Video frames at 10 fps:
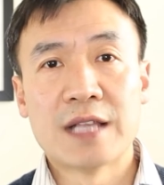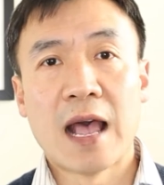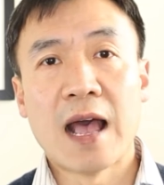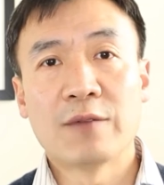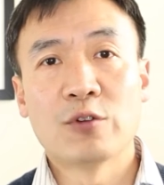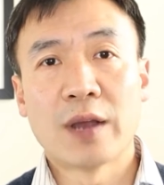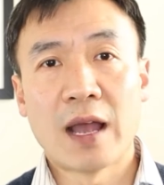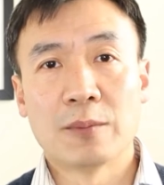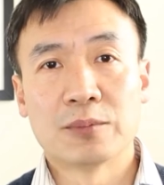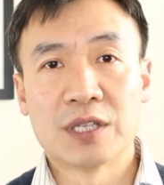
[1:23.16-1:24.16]
that will
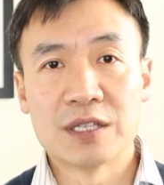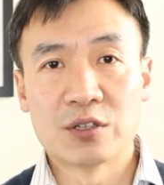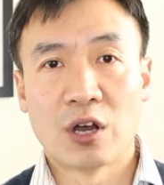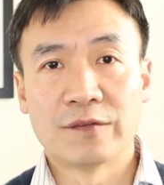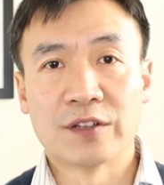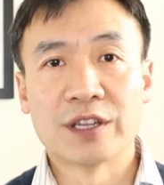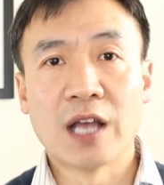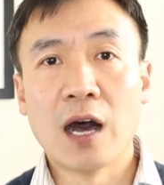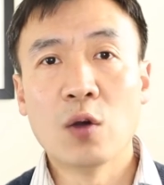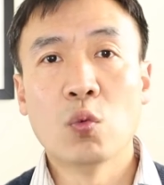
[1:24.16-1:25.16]
help dissolve
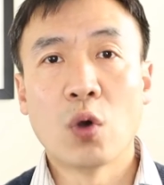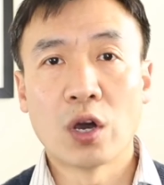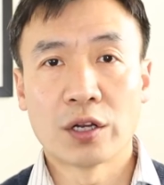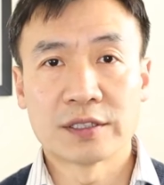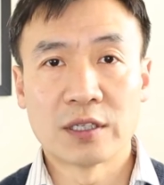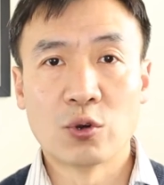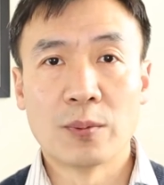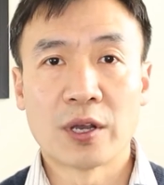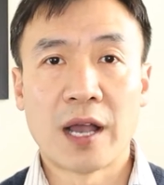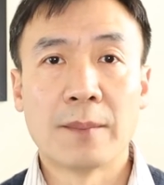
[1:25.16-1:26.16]
non-water
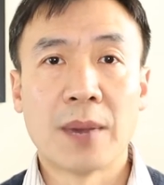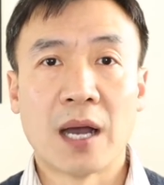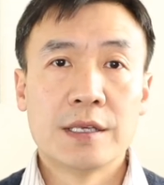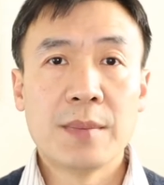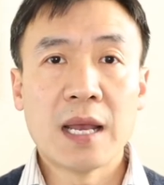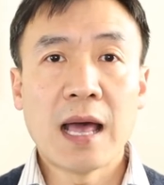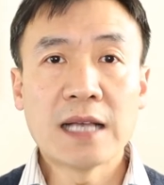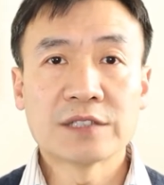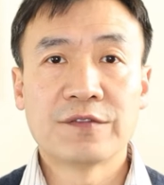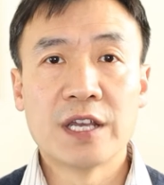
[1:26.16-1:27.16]
soluble compounds. In my
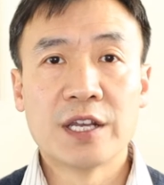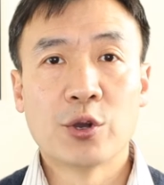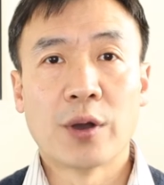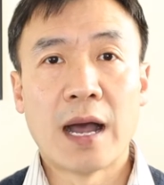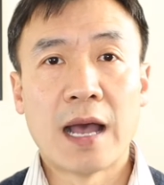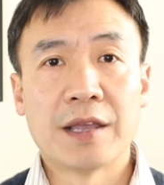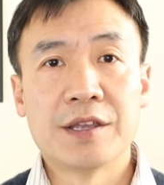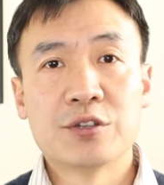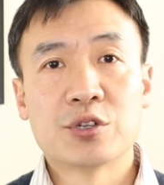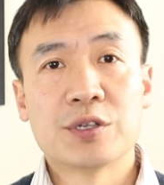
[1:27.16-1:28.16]
last video, I
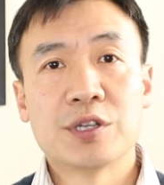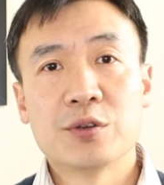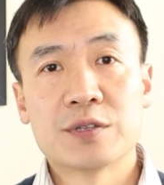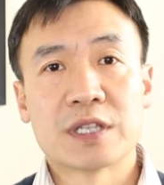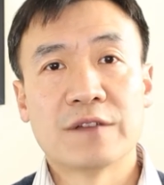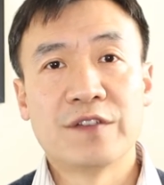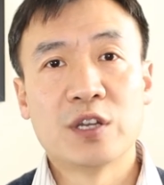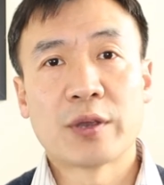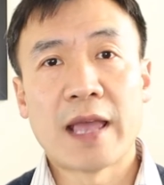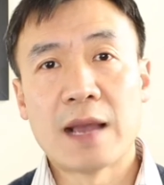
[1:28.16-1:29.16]
introduced the
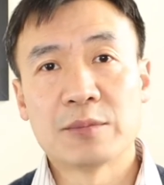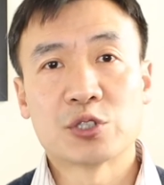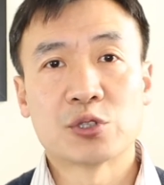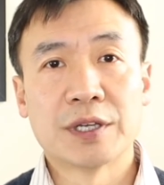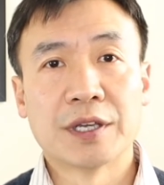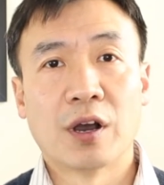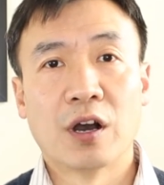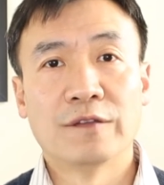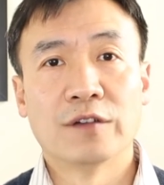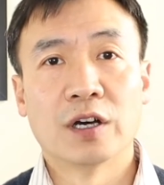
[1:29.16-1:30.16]
phytochemistry
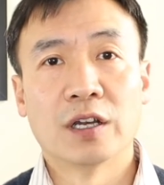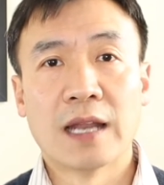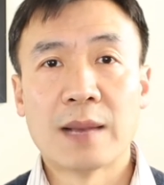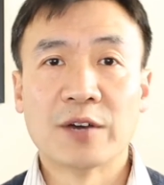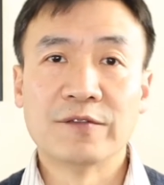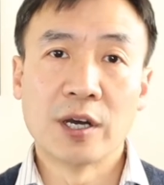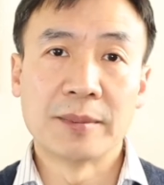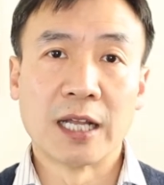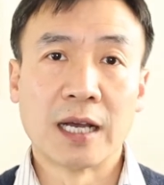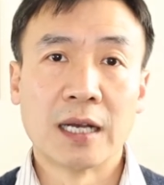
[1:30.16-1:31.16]
of lemon
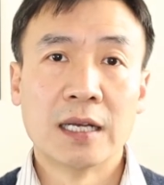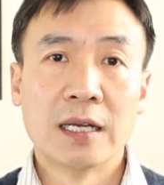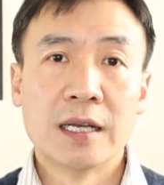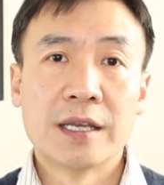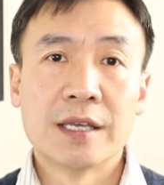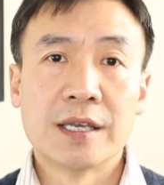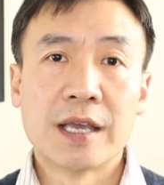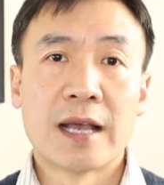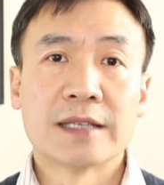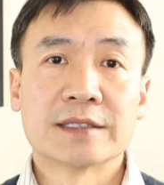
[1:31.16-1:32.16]
verbena. It
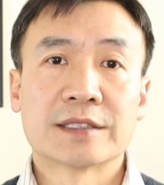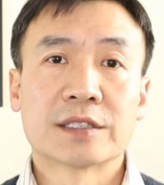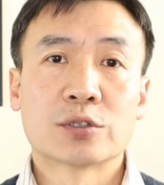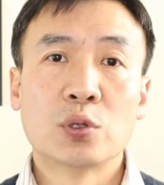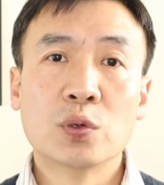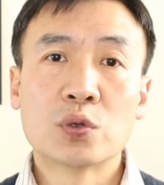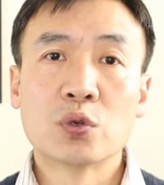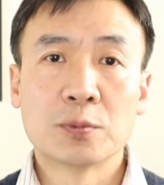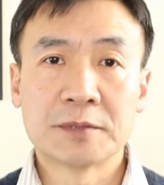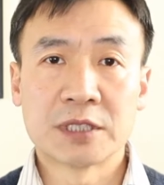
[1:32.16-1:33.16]
has two
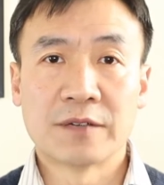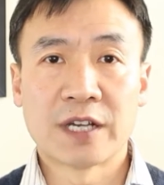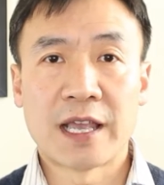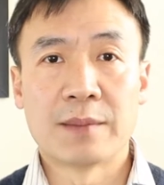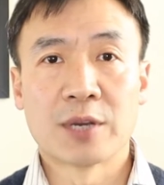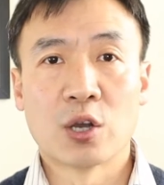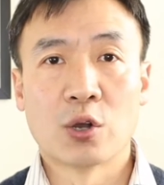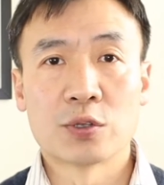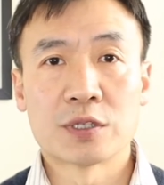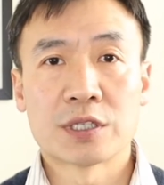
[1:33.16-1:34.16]
groups of
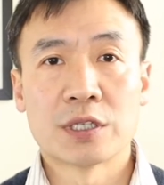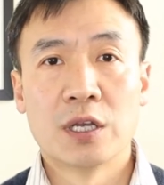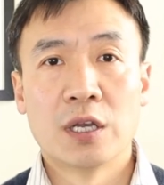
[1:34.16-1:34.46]
chemicals,